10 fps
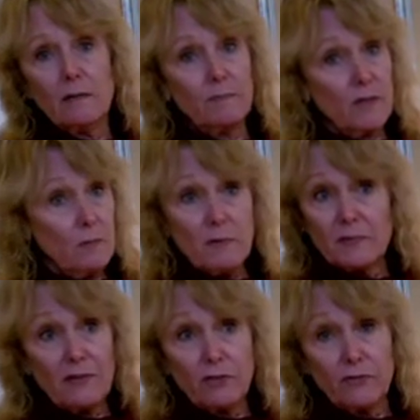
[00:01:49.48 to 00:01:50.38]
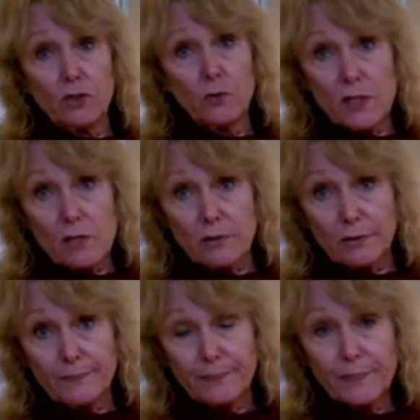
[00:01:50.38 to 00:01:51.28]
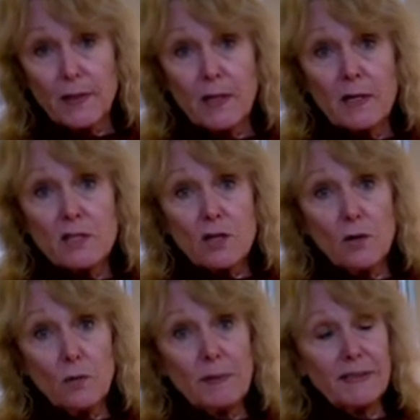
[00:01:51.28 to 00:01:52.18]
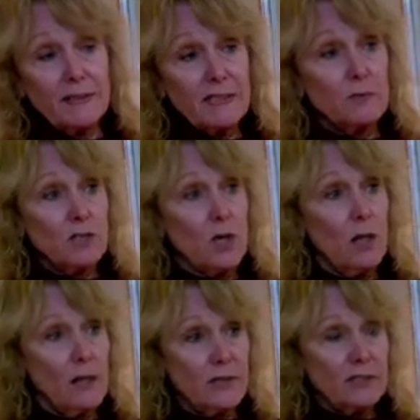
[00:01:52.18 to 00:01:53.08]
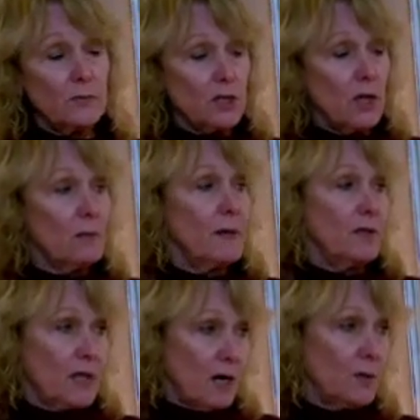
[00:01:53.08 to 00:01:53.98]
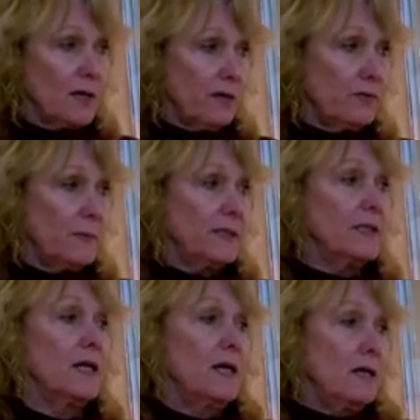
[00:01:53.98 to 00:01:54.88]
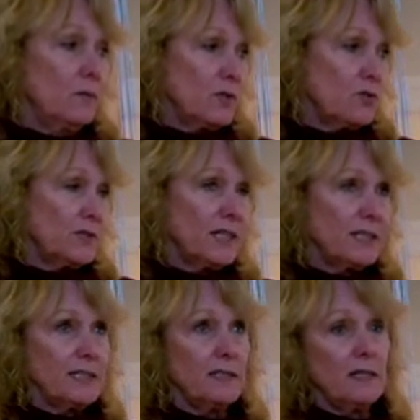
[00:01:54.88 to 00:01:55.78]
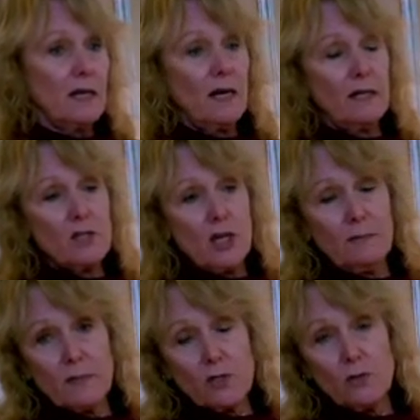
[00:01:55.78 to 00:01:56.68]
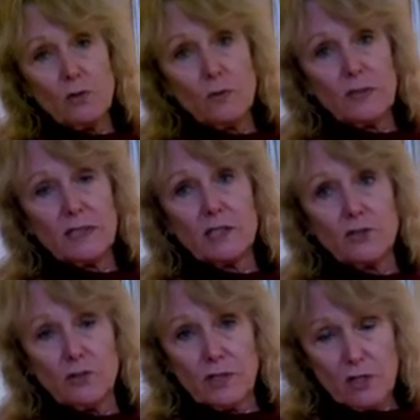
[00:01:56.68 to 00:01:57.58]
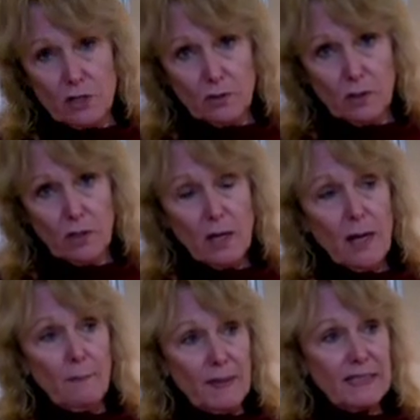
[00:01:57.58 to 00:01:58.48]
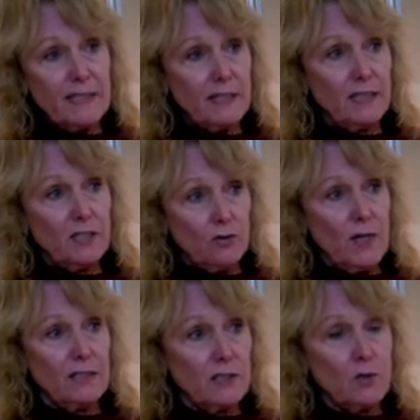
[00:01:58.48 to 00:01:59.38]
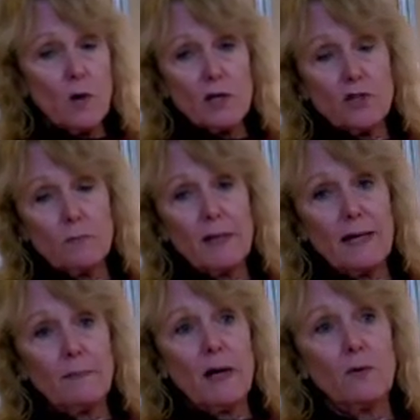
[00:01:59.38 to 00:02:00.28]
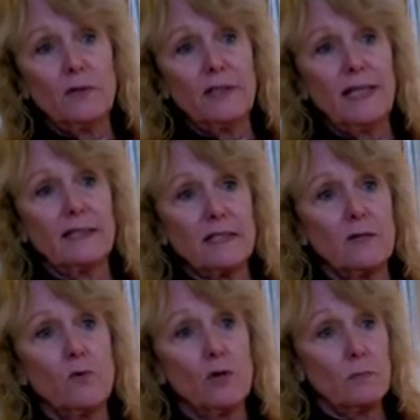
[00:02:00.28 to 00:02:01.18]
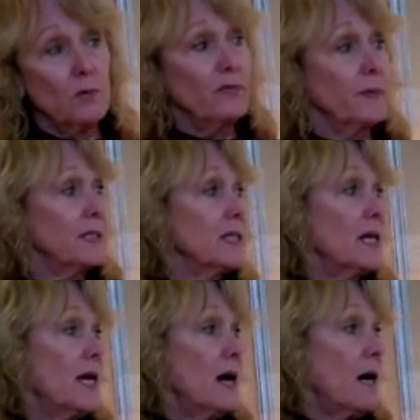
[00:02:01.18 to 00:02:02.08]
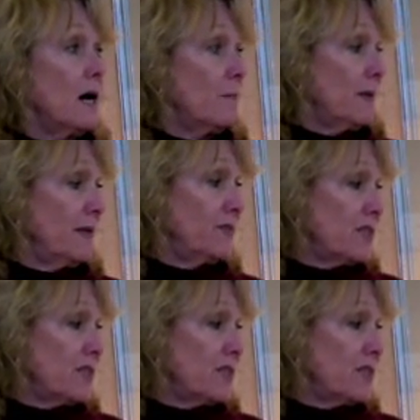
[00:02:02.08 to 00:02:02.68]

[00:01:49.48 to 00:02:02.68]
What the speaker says: Some of them never even knew each other. So, but this was all about our government. Richard Nixon, John Mitchell, who was his Attorney General, basically trying to squash the Black Power and the anti-war movement, and this